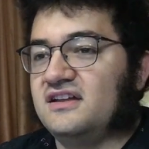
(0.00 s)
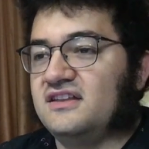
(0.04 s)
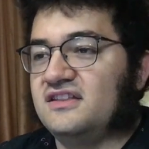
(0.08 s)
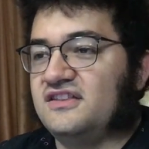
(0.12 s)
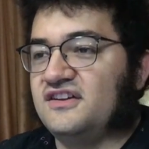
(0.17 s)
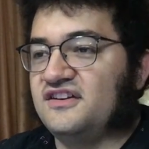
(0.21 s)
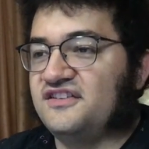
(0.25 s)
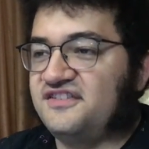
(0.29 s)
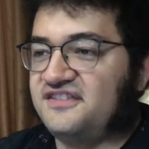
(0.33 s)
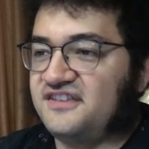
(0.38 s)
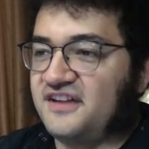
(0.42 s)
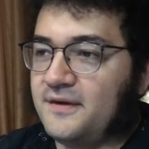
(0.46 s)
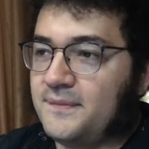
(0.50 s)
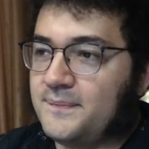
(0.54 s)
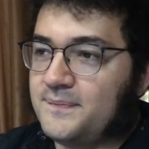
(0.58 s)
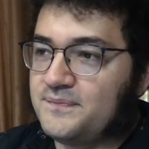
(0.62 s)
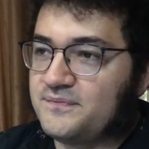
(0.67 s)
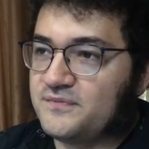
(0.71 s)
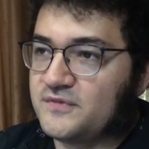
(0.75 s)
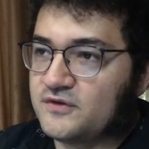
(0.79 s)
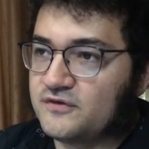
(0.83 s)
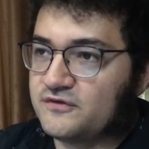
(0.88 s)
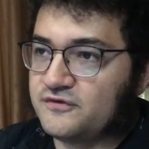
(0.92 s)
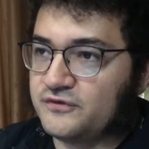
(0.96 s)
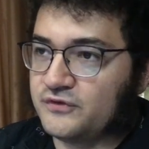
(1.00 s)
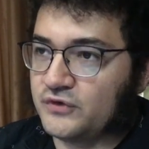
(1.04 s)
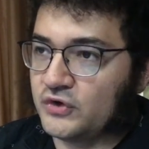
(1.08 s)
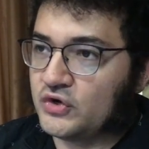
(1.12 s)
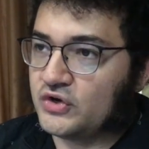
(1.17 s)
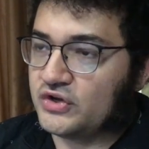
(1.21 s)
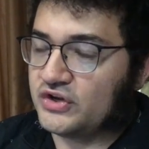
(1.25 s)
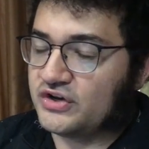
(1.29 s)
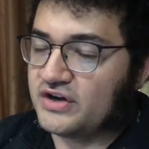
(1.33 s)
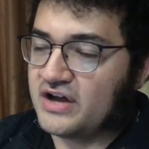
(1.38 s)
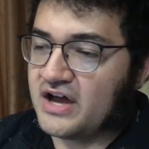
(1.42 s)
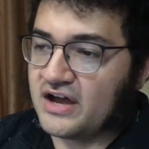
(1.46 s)
some fruit
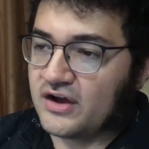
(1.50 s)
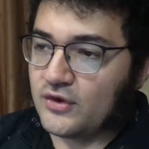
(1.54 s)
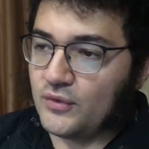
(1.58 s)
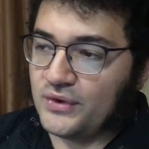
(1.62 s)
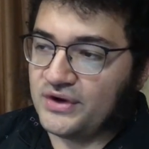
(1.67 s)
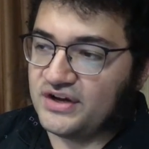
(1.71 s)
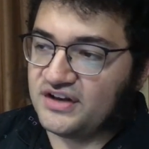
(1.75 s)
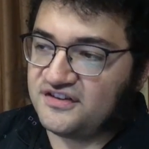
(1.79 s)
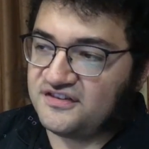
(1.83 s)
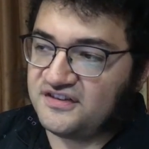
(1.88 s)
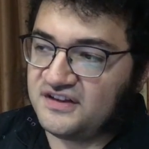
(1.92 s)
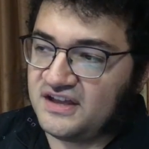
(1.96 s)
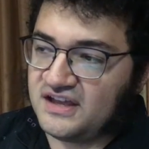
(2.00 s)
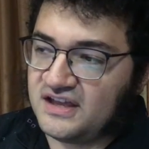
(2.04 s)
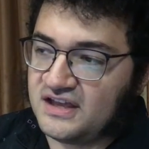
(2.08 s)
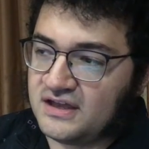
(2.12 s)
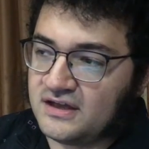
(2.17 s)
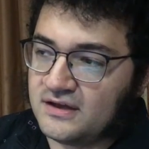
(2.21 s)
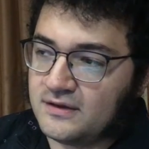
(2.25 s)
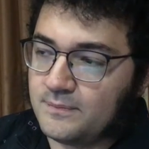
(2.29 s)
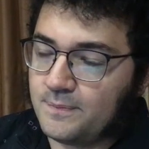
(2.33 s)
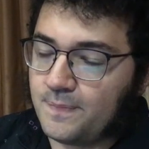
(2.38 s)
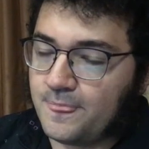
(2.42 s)
you're not going to see